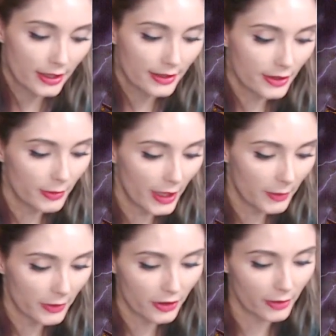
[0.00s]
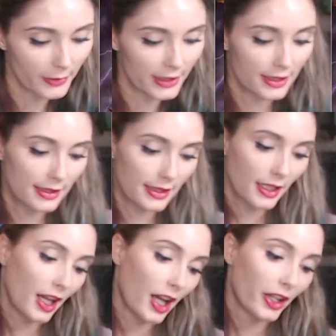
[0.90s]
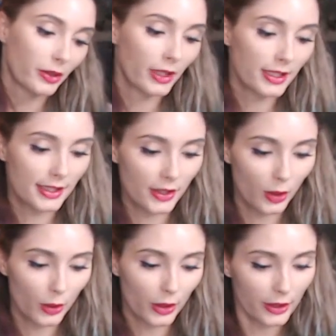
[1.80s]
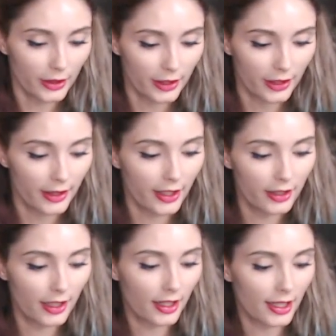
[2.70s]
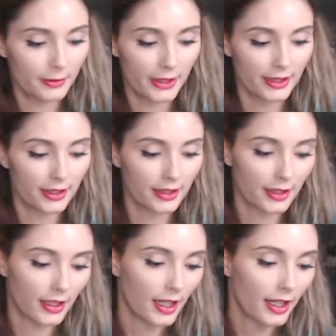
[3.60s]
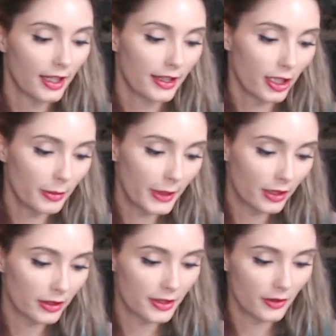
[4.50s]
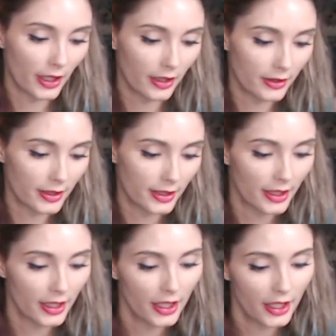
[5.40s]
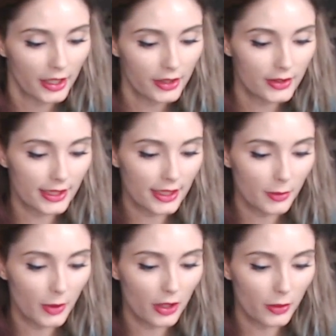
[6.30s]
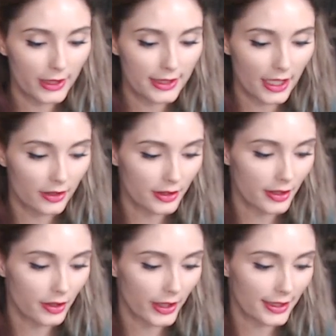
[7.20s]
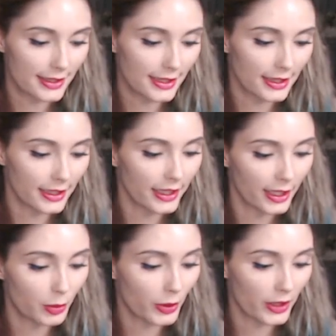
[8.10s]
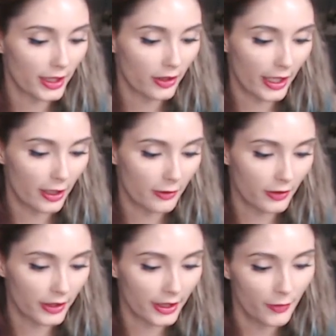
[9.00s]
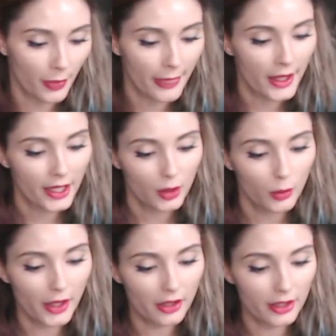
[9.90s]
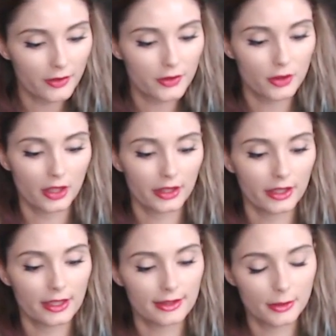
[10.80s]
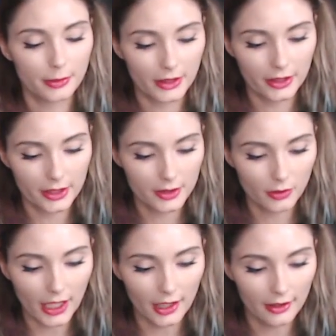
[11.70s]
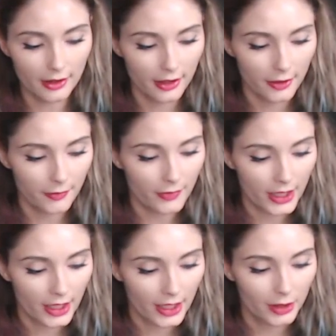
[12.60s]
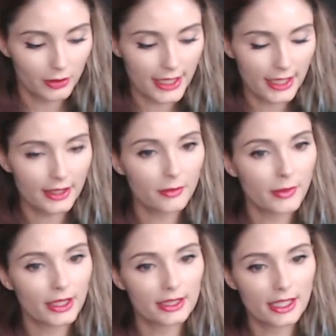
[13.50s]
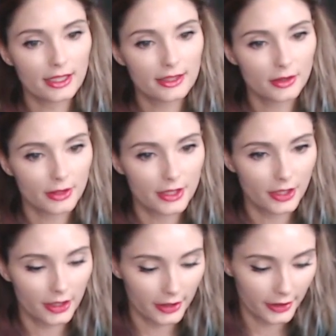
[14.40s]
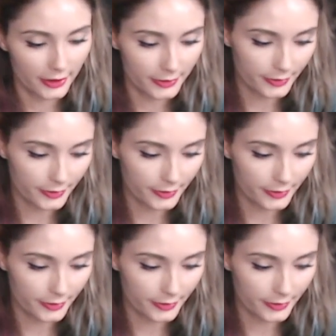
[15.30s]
Doomhammer grimaced. The rest of the Horde, they are not coming. Tharbek looked around. You sent them all the way down to the Great Sea, he pointed out carefully, wary of drawing his superior's wrath. It will take them many days to return.